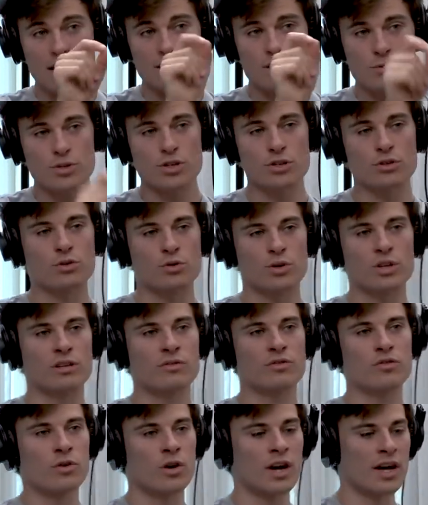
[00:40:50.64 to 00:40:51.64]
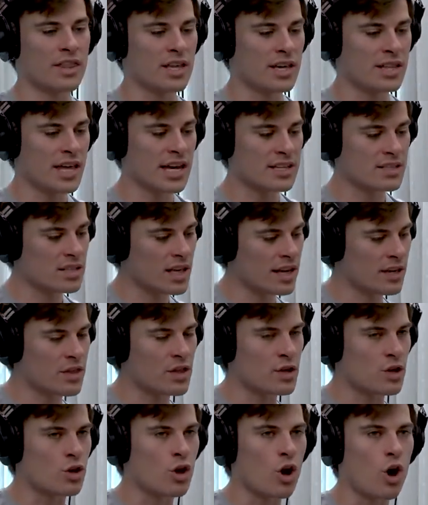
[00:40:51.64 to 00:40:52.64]
That's what you're looking for. I think that's like
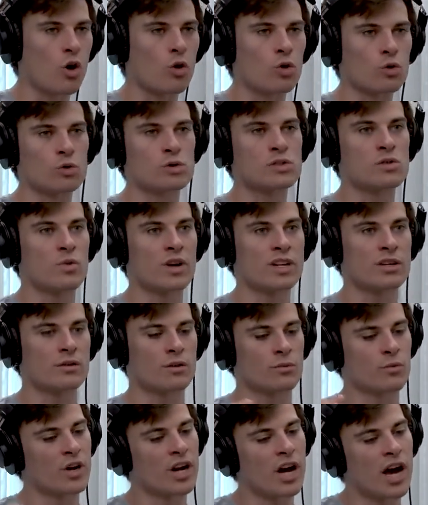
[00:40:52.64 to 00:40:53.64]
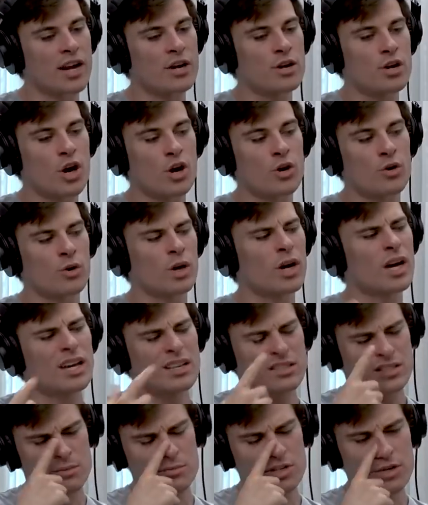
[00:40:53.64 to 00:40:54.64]
the gold. When I know,
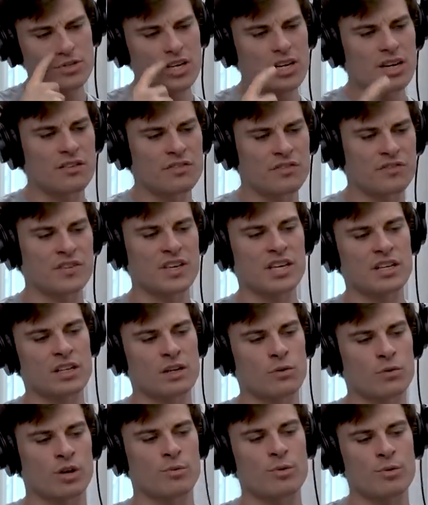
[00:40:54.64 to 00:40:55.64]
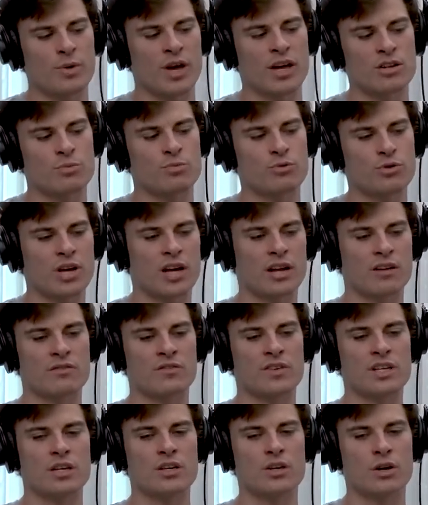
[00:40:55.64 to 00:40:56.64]
sometimes I get a feeling when I'm about to put out a
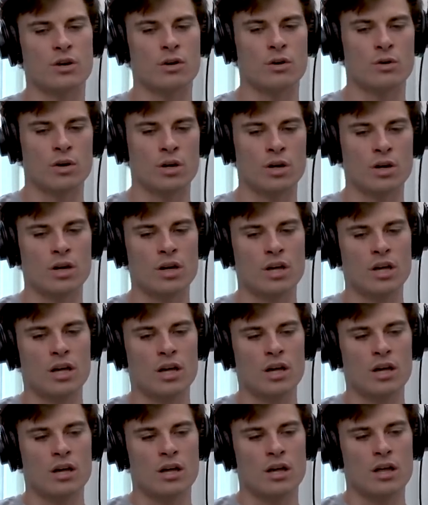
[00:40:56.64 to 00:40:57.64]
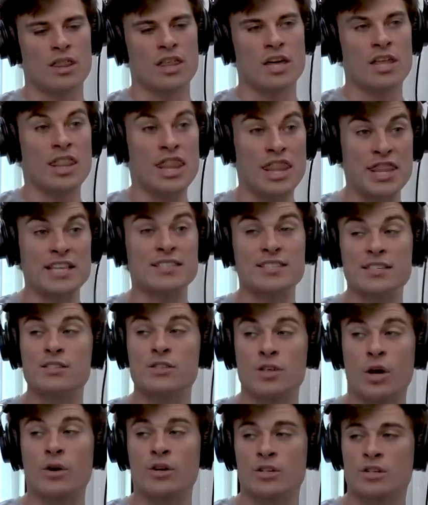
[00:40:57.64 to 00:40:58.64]
video that this
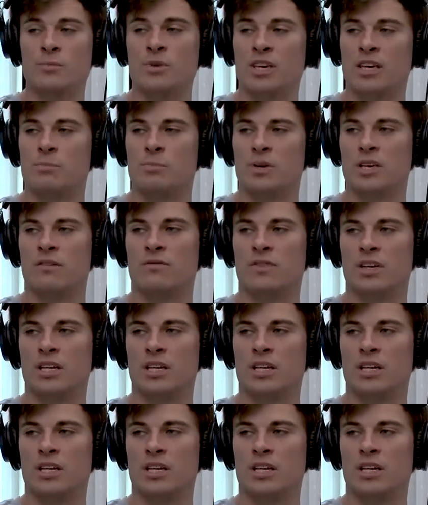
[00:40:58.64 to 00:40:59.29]
is going to be a big